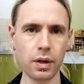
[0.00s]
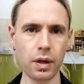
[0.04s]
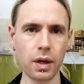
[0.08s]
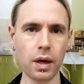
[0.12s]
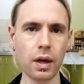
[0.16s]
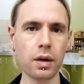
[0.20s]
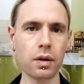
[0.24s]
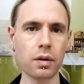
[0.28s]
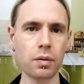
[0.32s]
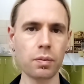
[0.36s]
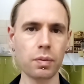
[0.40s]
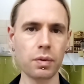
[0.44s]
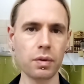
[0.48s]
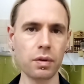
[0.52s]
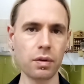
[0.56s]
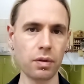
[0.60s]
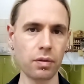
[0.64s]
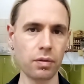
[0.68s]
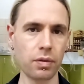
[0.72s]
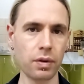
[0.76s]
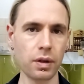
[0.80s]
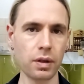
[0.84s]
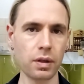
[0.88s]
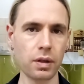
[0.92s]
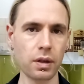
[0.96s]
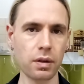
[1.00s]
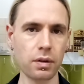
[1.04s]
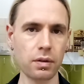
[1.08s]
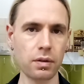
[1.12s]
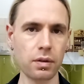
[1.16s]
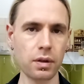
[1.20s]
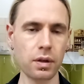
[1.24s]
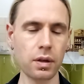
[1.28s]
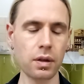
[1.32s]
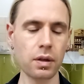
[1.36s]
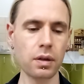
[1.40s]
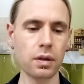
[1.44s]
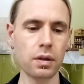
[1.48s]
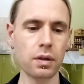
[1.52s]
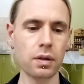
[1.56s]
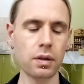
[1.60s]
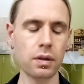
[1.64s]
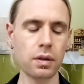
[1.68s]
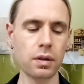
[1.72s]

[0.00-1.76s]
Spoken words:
and a specific density.